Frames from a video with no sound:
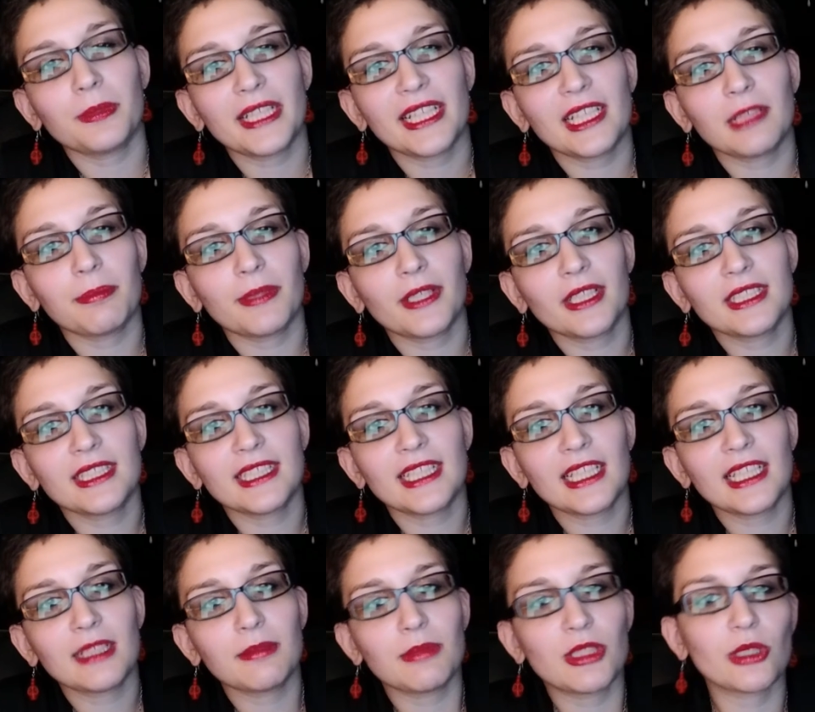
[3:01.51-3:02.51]
playing
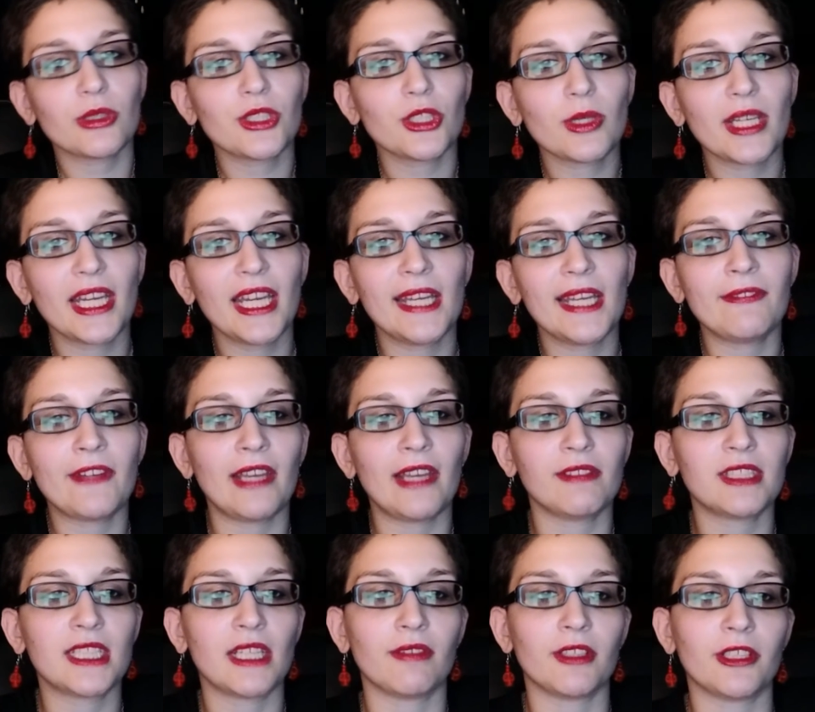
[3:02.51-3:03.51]
part-time, so it's okay if I have
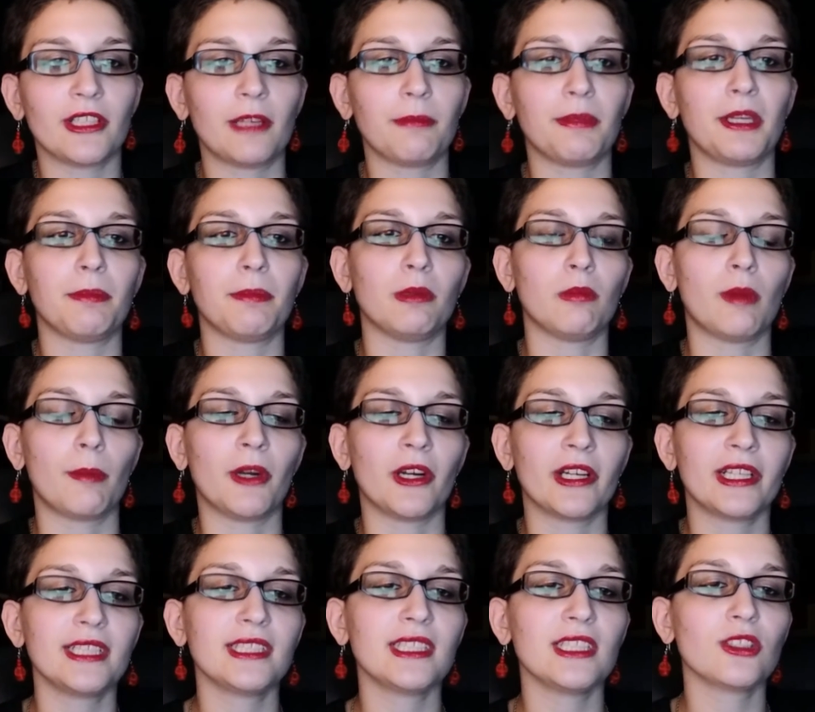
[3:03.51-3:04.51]
7 or 8 people in my
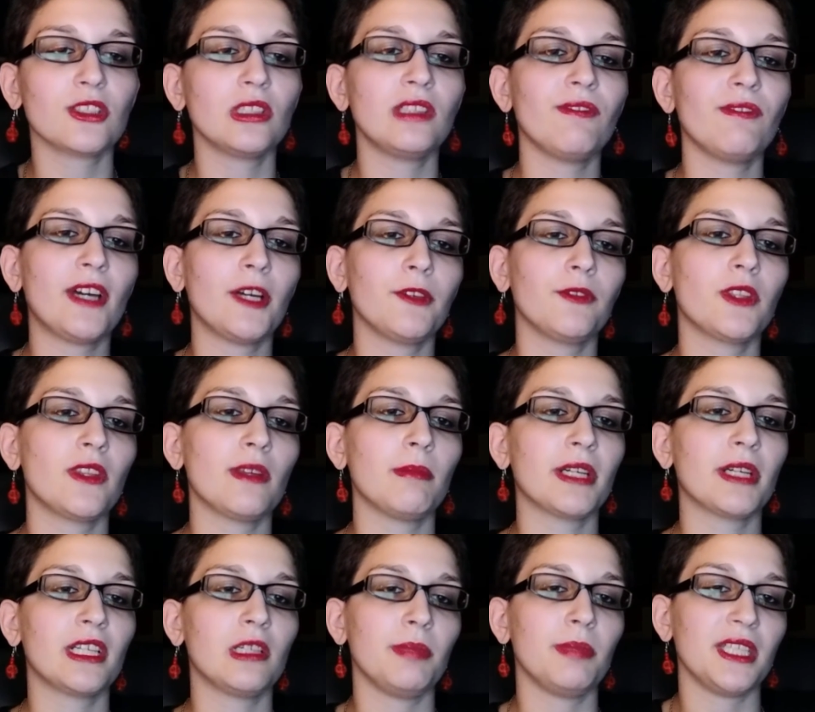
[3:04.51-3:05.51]
party, since only 5 of them
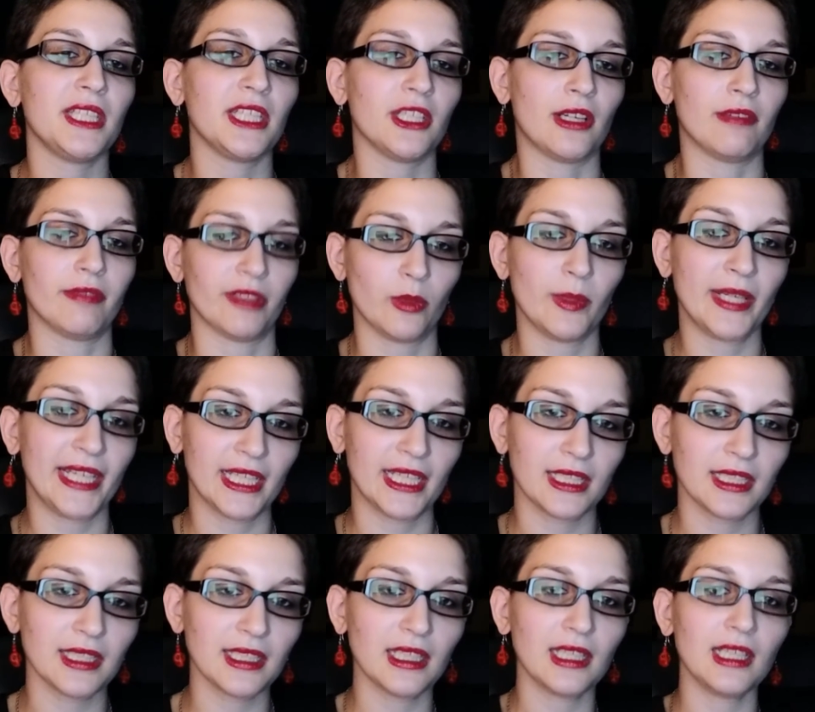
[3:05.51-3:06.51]
are going to be here every
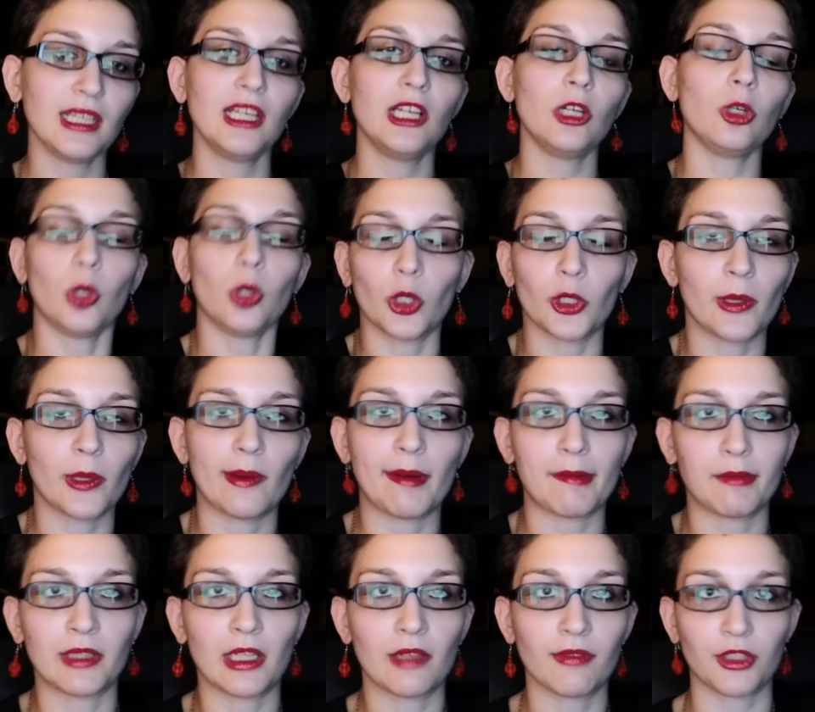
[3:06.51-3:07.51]
week, or
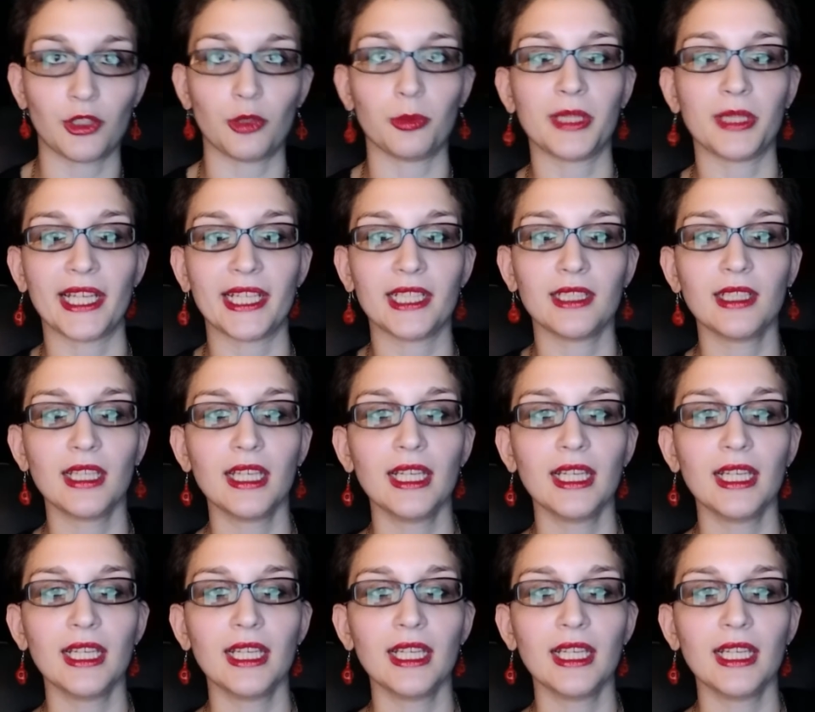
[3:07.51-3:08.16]
however often you play.